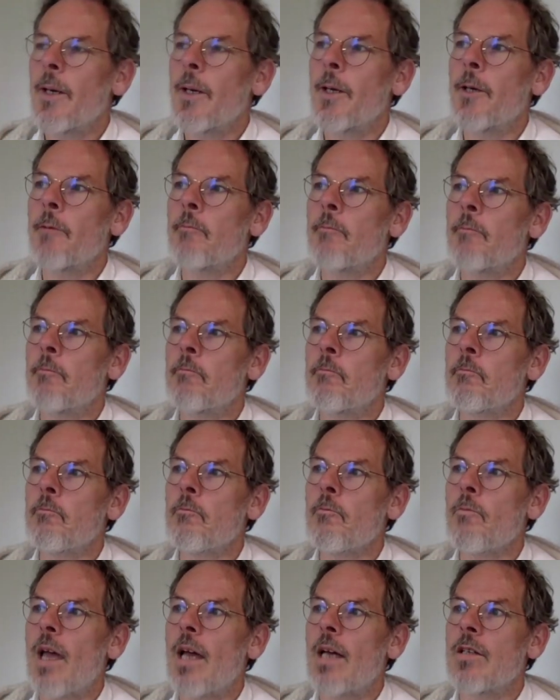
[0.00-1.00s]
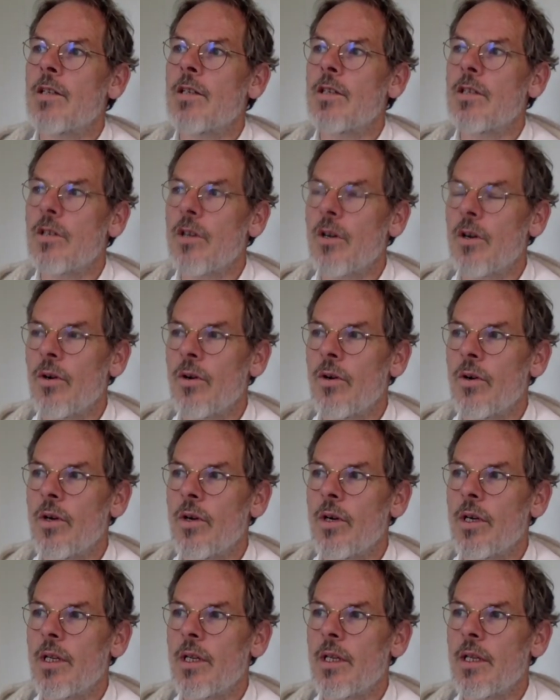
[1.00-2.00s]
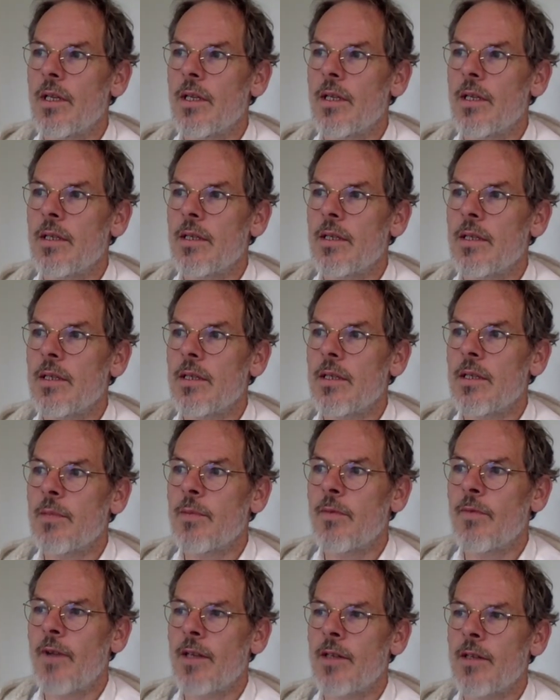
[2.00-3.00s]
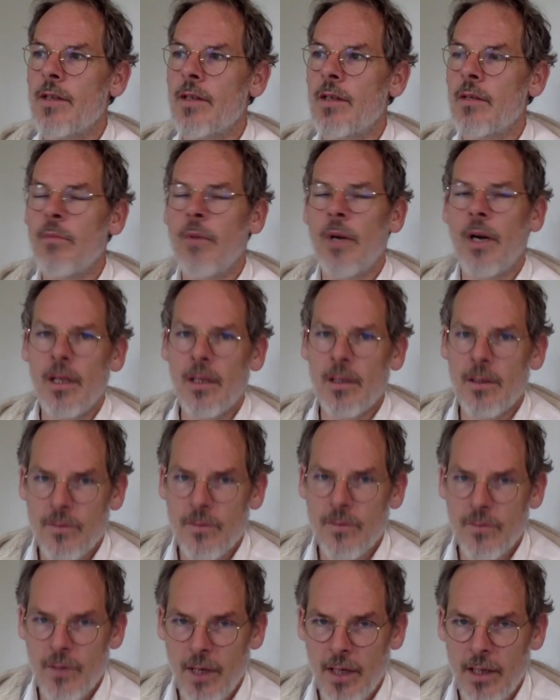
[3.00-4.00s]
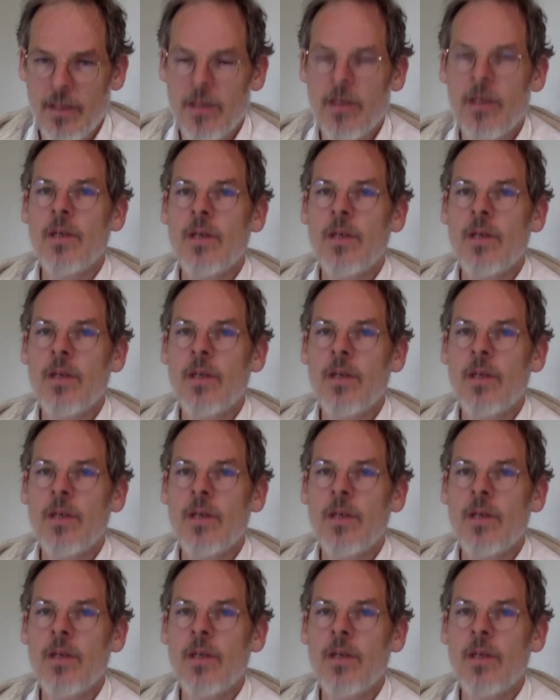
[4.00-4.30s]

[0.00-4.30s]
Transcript: Um, and so this, this professor, Myles Wright,